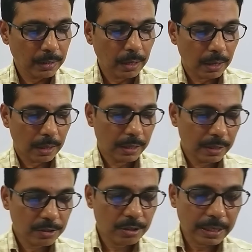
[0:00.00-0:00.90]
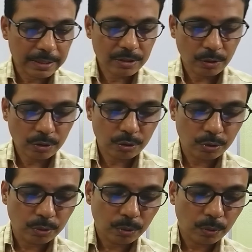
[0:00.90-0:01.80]
The guest dares not to
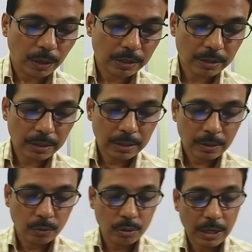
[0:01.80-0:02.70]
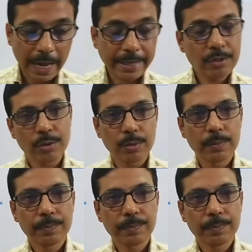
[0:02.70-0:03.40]
do what would like to do.